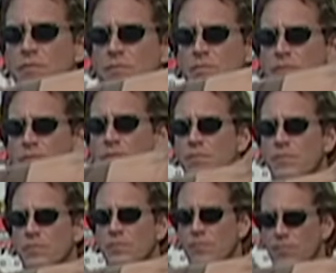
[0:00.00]

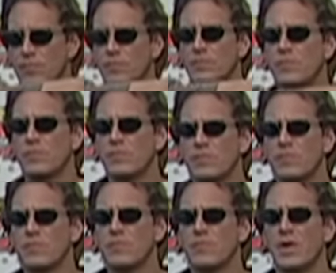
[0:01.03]

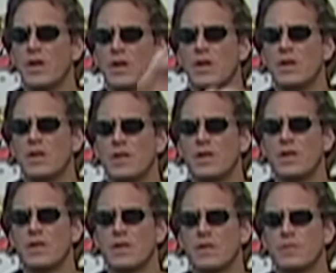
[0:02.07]

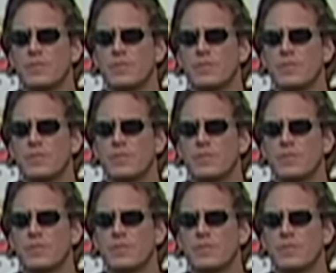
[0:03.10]
This person isn't speaking.